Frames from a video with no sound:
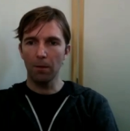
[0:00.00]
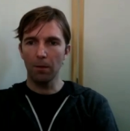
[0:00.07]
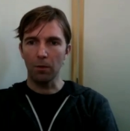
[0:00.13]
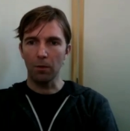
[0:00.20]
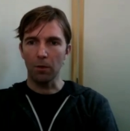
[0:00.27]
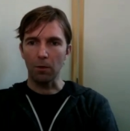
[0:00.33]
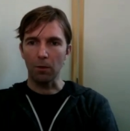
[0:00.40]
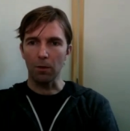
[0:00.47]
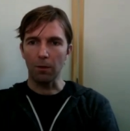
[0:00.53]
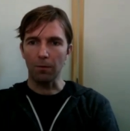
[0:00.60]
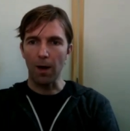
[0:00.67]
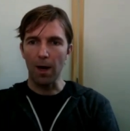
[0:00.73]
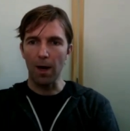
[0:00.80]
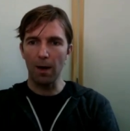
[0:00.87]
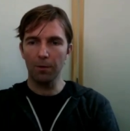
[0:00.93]
you know, if
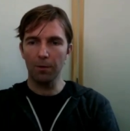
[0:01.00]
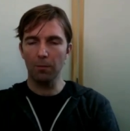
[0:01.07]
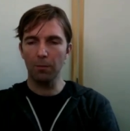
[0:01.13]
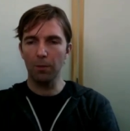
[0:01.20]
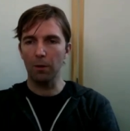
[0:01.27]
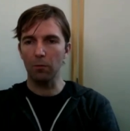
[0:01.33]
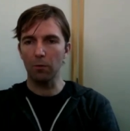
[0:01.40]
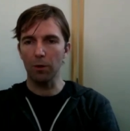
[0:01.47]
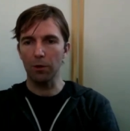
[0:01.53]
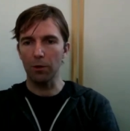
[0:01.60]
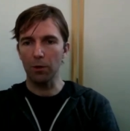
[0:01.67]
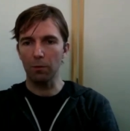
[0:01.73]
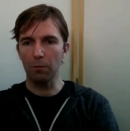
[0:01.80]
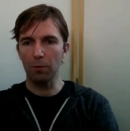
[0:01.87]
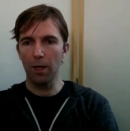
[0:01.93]
I have something which is
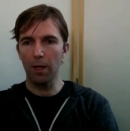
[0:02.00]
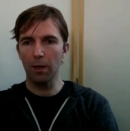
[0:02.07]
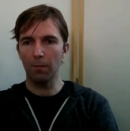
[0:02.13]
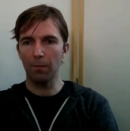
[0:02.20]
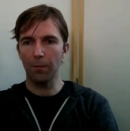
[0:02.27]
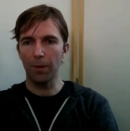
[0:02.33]
compliant,